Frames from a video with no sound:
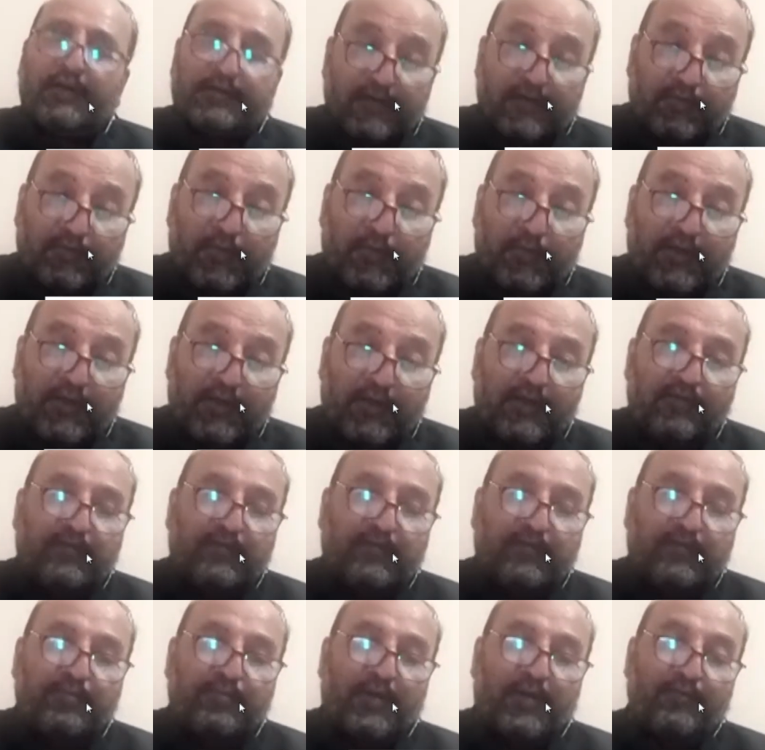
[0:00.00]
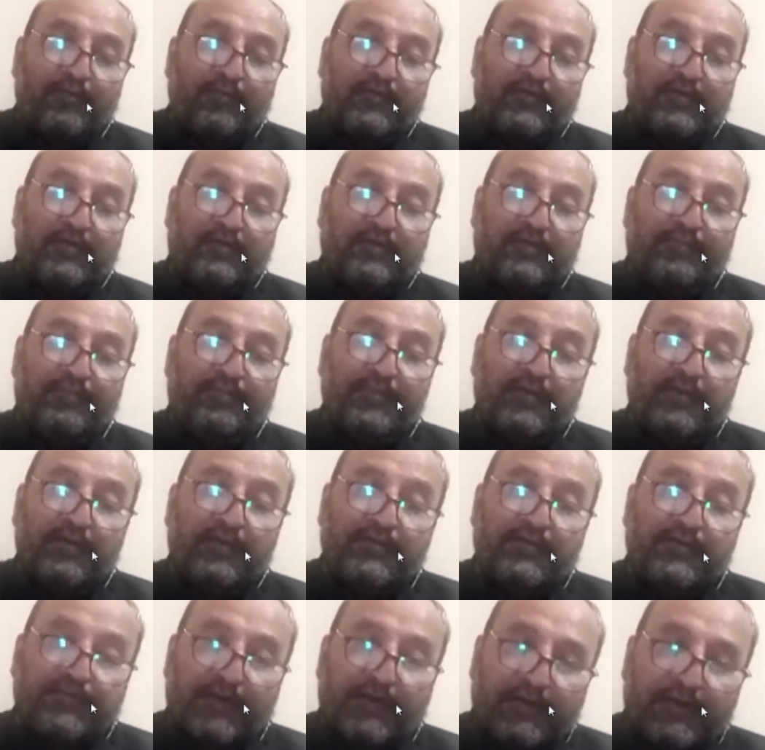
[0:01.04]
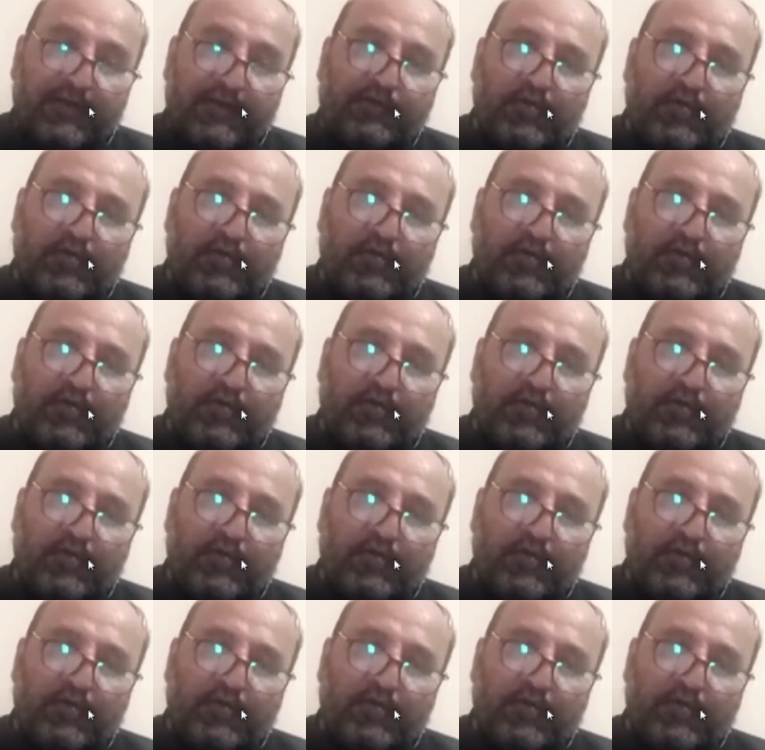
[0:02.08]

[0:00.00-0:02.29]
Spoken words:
is already there in primary education.